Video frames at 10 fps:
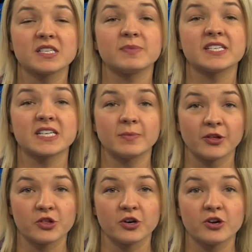Episcopal
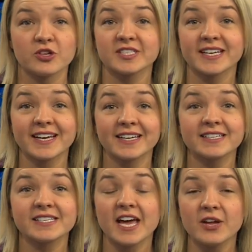Church is again
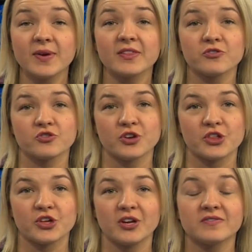continuing their tradition
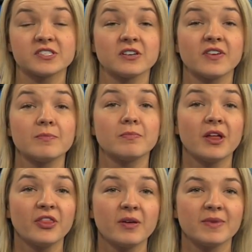of serving monthly
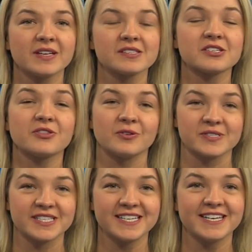meals to those in
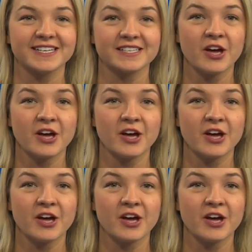need.